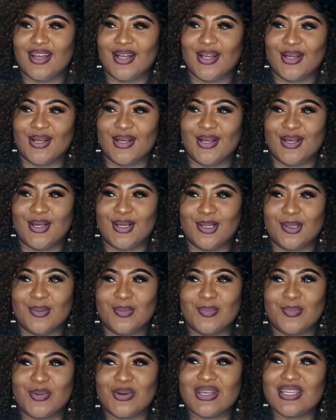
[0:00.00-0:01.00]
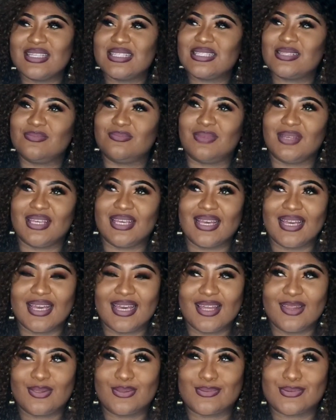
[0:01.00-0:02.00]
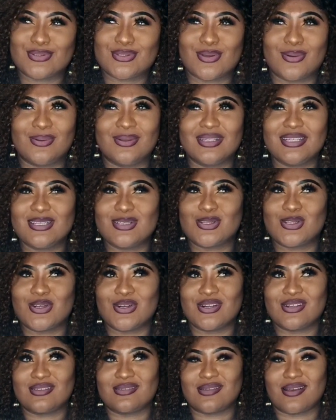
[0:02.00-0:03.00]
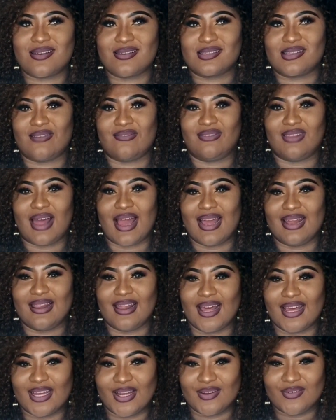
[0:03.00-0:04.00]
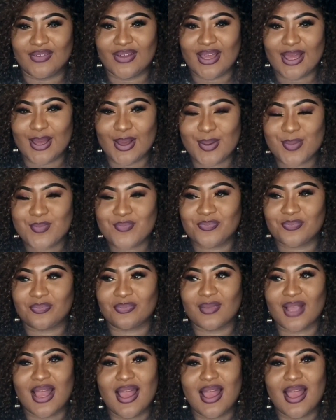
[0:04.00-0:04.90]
Moïse Mbie, there's only certain songs that I like of him.